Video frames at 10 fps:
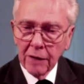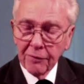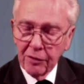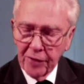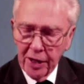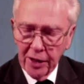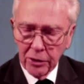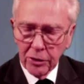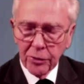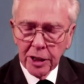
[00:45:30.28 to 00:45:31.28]
and for
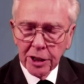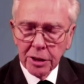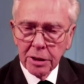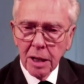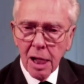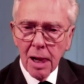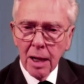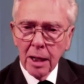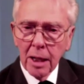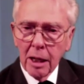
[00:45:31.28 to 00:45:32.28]
very good reason,
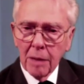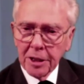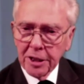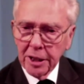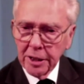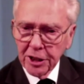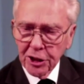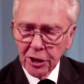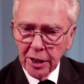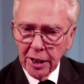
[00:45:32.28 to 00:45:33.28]
but
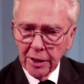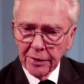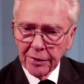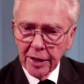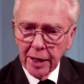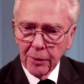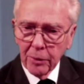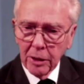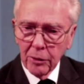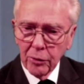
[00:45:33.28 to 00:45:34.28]
initially they
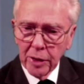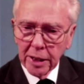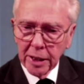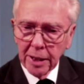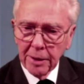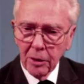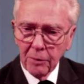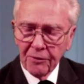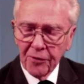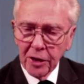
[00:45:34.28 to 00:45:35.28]
were really
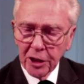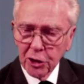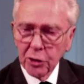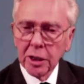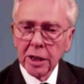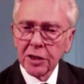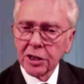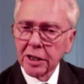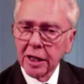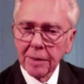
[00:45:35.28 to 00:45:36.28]
virtually
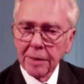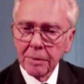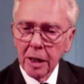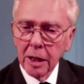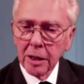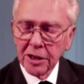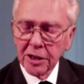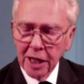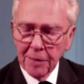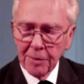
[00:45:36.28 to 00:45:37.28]
the same
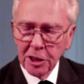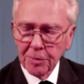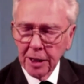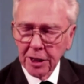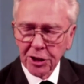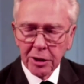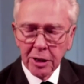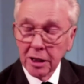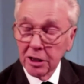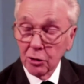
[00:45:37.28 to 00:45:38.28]

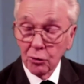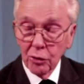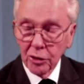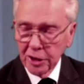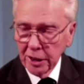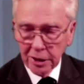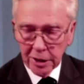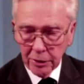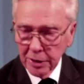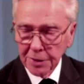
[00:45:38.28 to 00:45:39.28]
inspection as
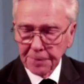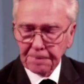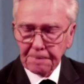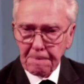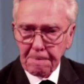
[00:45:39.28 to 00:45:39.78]
routine donors.